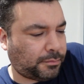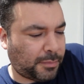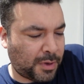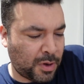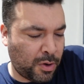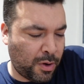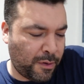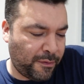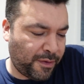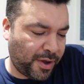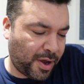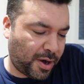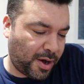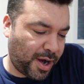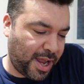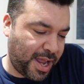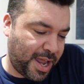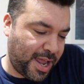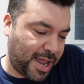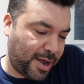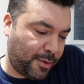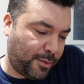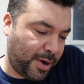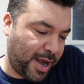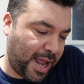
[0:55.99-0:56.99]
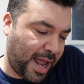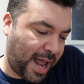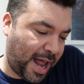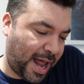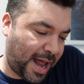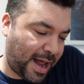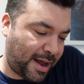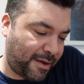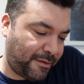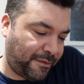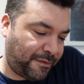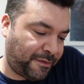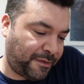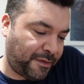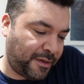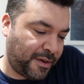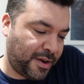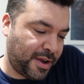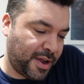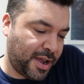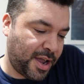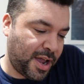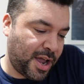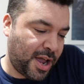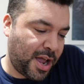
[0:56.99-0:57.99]
What have we got here? We have
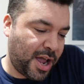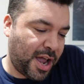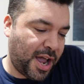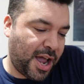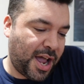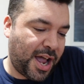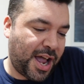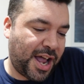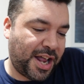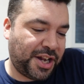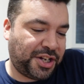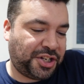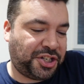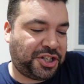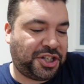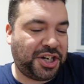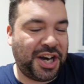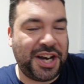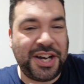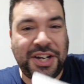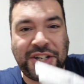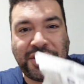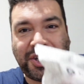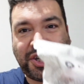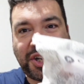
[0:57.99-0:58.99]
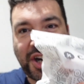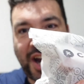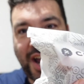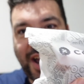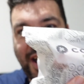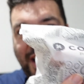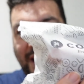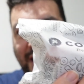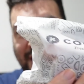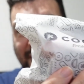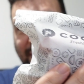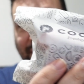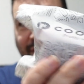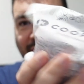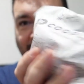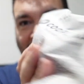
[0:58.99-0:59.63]
a ginger and